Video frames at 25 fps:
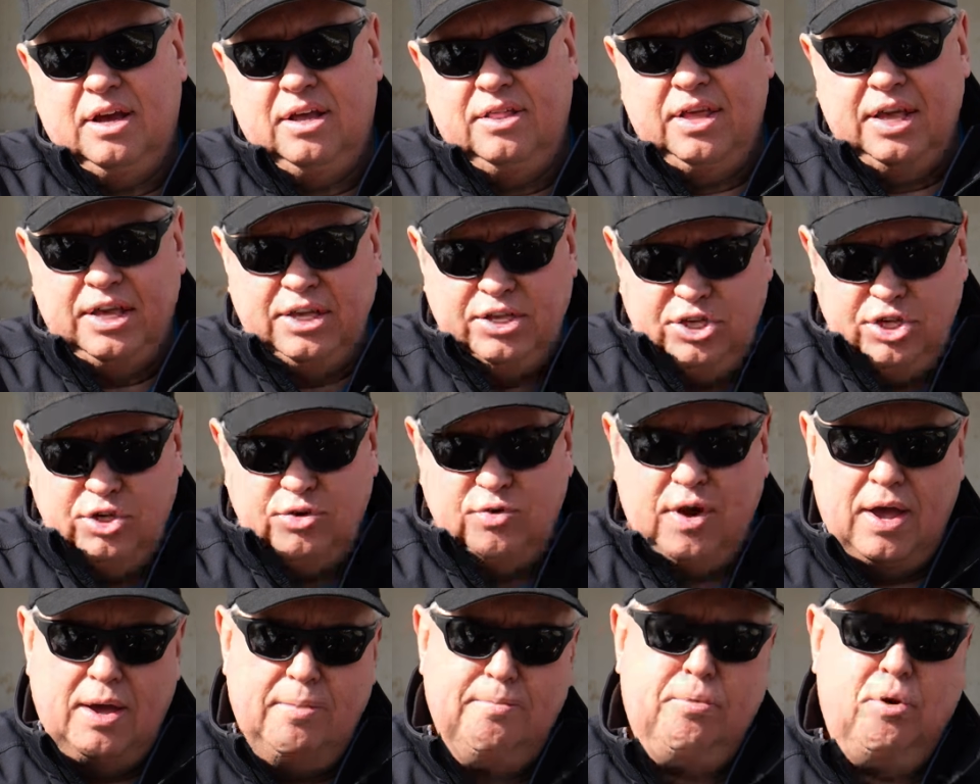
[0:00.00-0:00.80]
They
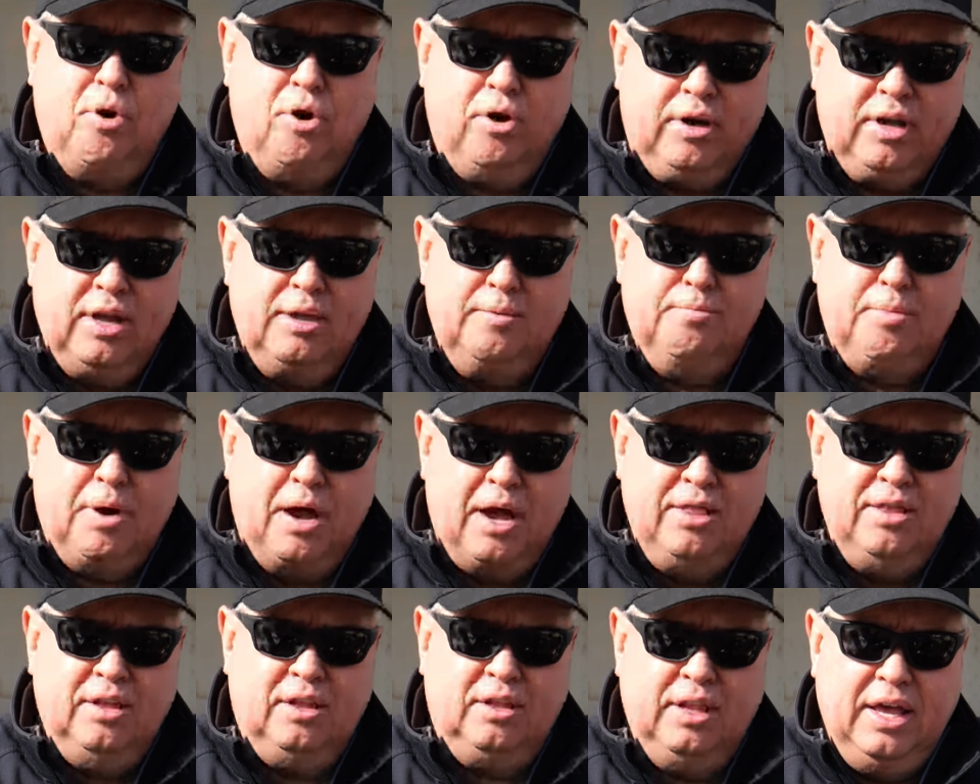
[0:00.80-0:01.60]
do have parking
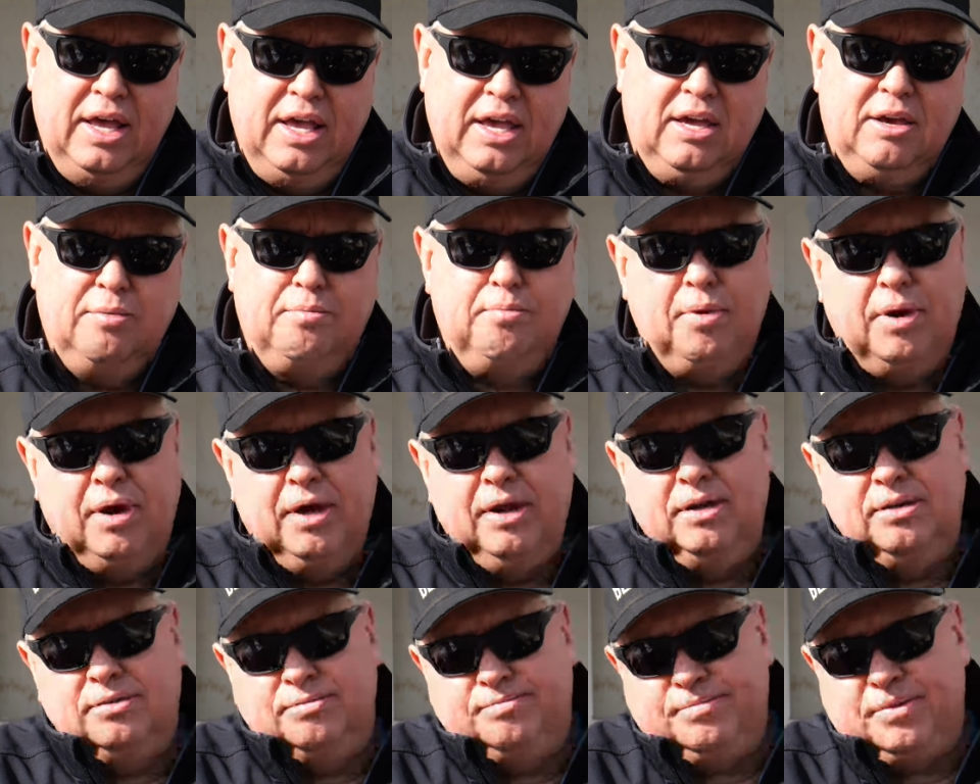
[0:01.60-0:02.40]
by the lake,
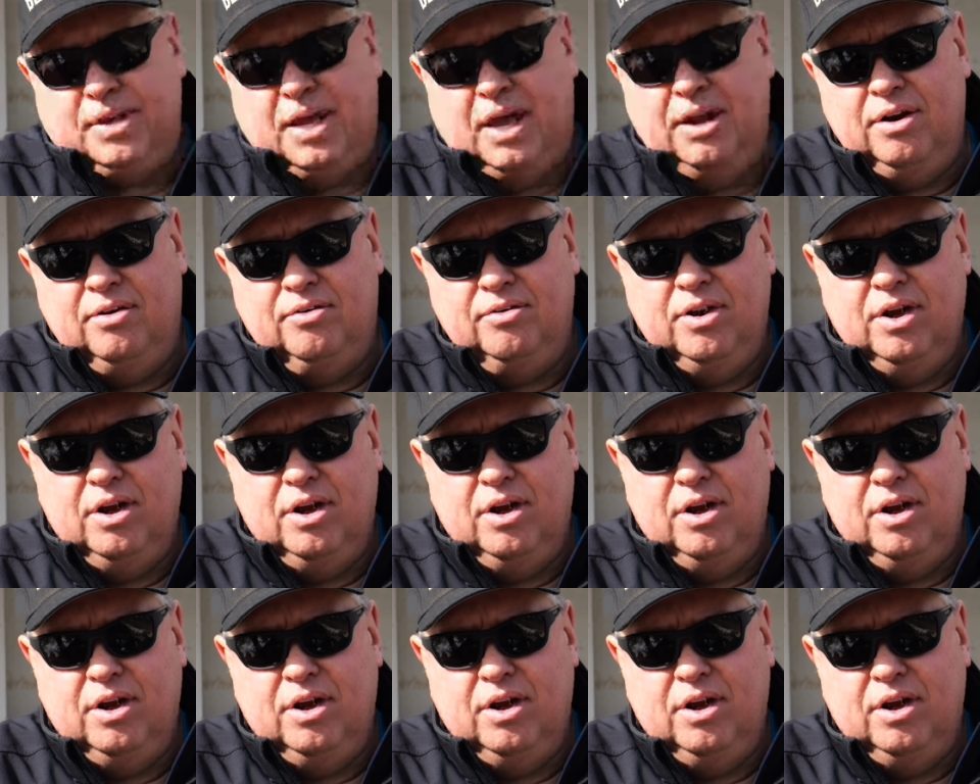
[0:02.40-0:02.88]
but I don't